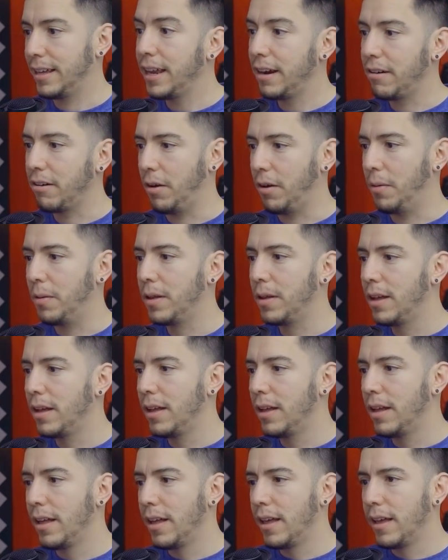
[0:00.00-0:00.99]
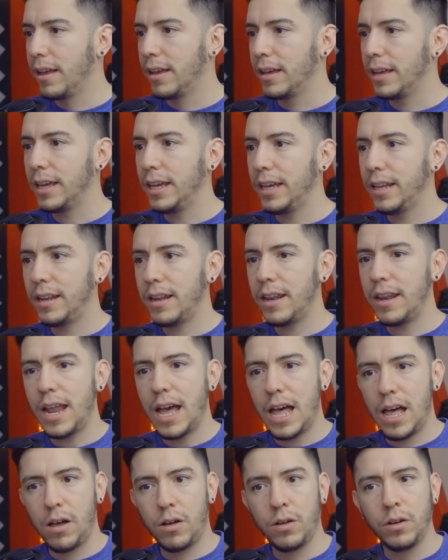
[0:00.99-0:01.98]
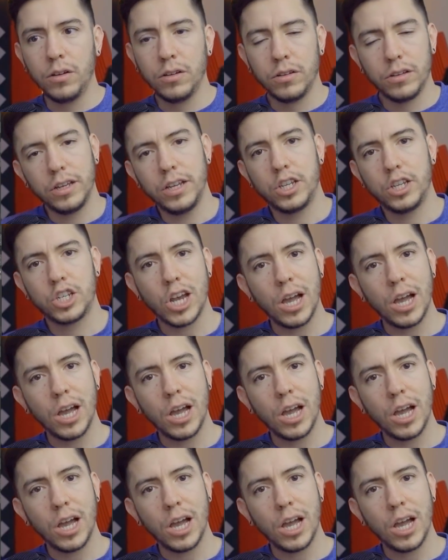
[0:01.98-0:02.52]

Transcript: Hero. It